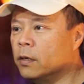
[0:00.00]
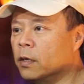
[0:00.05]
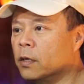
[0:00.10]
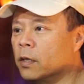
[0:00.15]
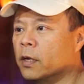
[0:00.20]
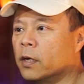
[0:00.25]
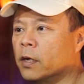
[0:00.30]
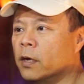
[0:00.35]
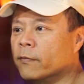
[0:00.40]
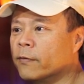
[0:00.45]
it'd
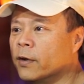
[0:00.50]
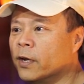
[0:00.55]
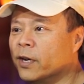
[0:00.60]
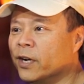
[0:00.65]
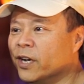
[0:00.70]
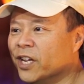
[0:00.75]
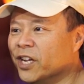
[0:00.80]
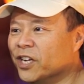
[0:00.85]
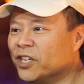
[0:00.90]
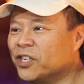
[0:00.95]
look like I've
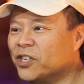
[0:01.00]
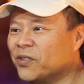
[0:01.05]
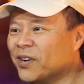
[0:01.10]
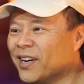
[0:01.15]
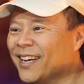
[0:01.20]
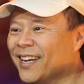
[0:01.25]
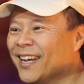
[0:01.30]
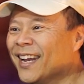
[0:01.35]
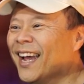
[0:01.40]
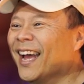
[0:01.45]
got an itch,
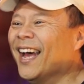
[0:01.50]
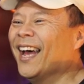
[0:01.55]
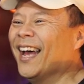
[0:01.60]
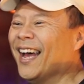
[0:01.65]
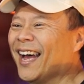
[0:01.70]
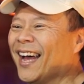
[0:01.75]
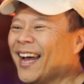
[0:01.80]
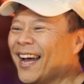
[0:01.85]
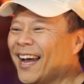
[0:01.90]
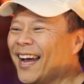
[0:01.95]

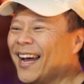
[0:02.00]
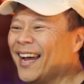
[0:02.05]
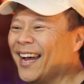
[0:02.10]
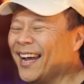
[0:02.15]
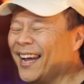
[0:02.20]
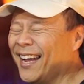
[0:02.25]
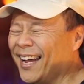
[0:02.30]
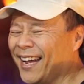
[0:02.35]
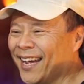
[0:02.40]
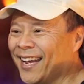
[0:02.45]

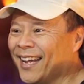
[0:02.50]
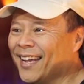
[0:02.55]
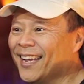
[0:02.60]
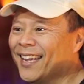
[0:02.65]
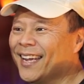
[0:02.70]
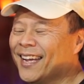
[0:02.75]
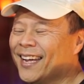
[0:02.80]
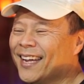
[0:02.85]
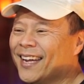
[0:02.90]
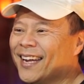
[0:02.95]
right?
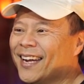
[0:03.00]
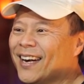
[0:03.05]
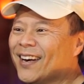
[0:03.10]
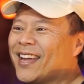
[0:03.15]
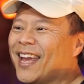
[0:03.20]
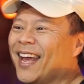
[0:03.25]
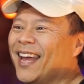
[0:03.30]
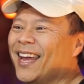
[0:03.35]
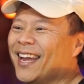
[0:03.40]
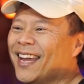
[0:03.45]

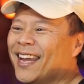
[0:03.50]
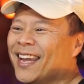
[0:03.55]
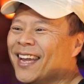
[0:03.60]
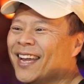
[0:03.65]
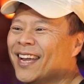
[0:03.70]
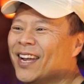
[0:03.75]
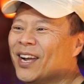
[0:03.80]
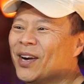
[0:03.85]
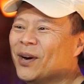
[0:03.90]
Okay.